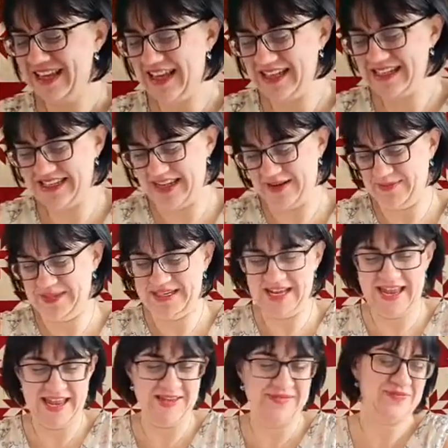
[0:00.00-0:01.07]
Second time
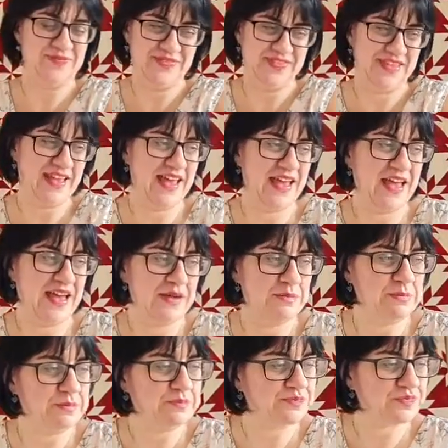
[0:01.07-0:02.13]
today.
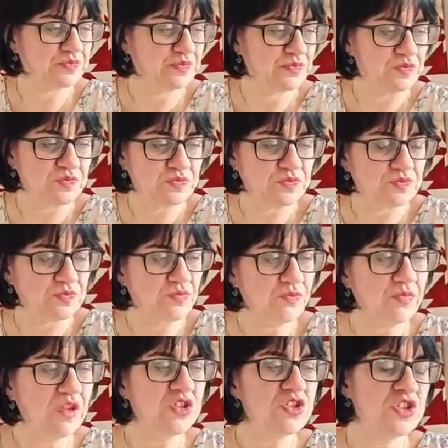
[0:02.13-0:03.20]
Um,
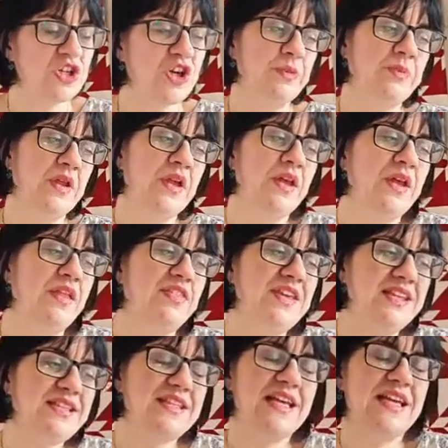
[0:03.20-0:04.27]
so
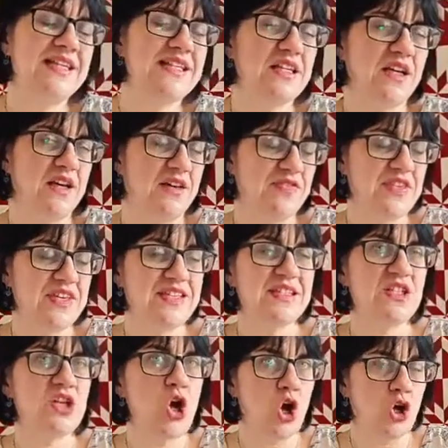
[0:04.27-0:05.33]
this is
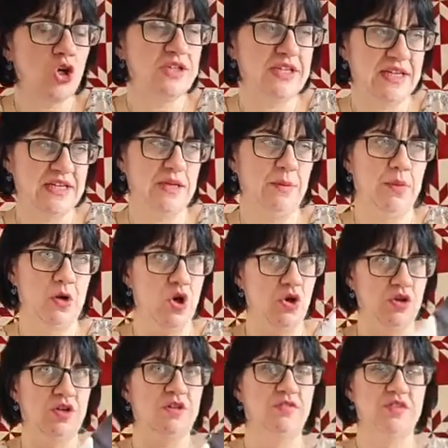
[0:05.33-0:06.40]
this is an odd little
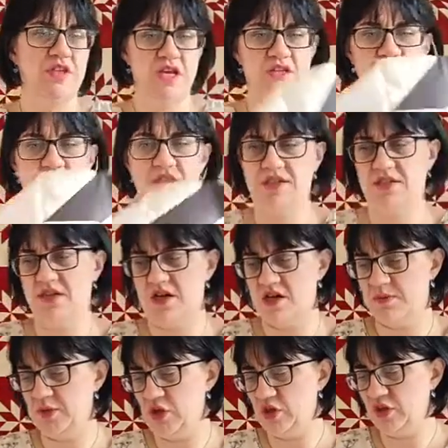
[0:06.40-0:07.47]
block, the Hunter
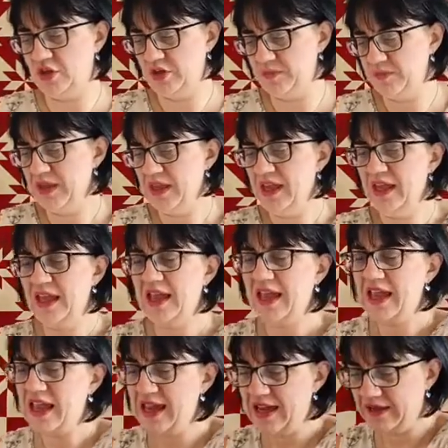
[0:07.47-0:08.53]
Star block
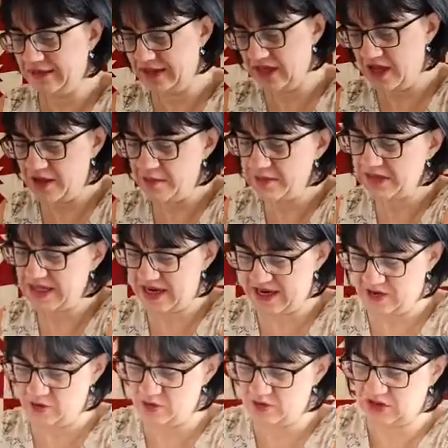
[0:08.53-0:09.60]
it comes
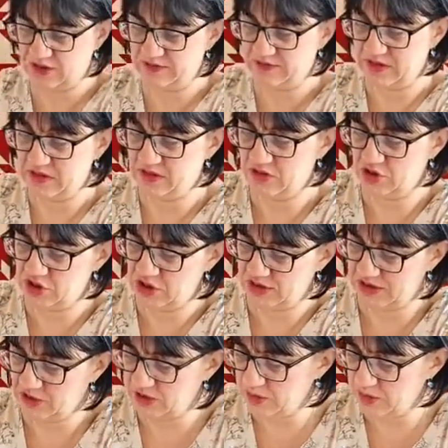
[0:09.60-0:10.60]
out, I'm going to